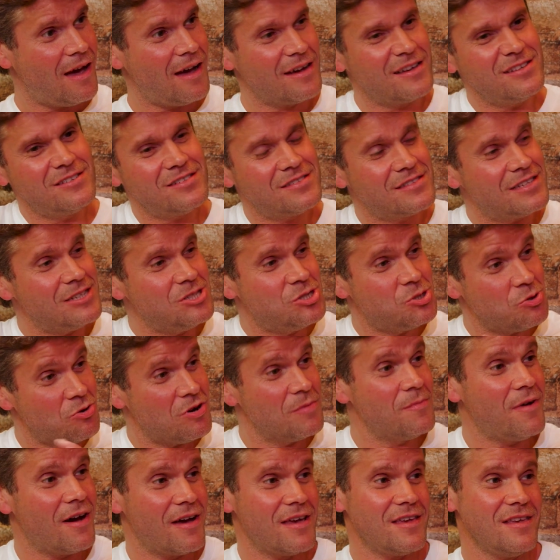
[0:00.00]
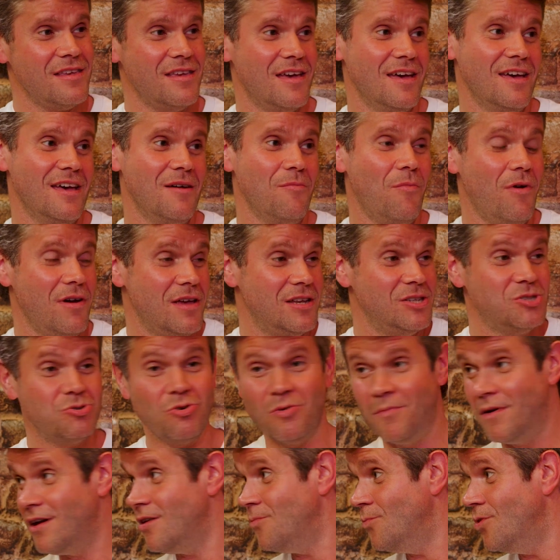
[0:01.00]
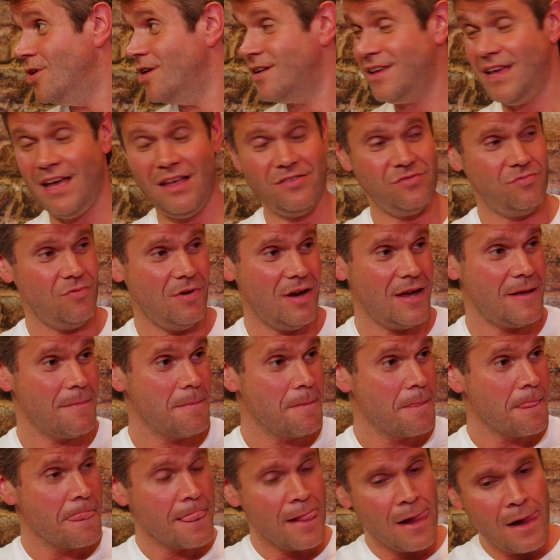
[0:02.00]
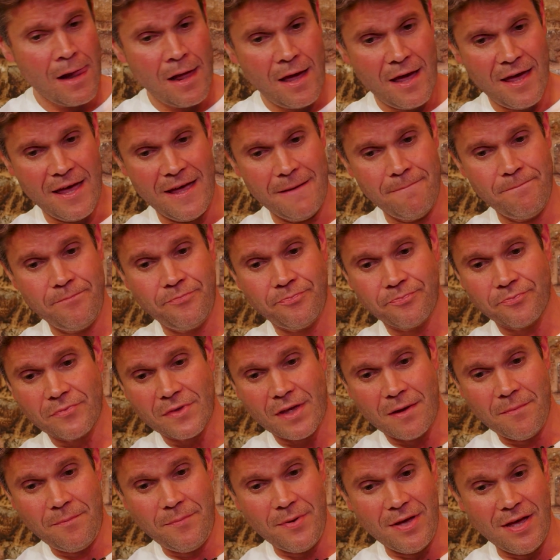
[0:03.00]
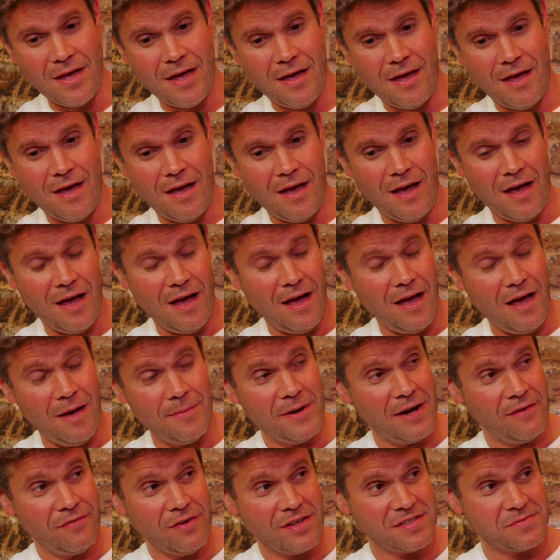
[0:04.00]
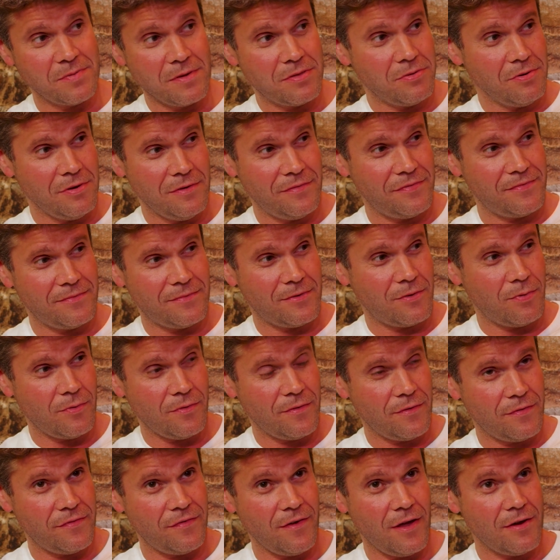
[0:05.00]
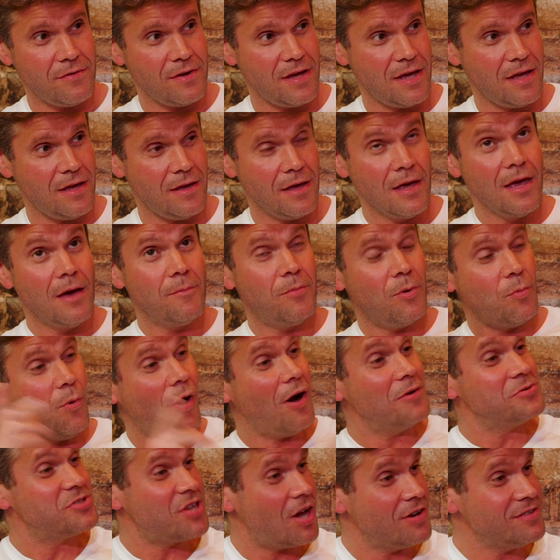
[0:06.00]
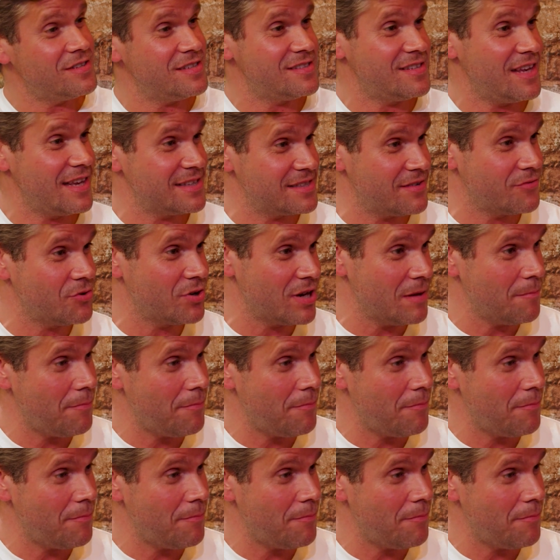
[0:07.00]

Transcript: I can just enjoy my own workouts, right? But I mean, I've lost my thought of flow here, but what I was going to say, as I've got it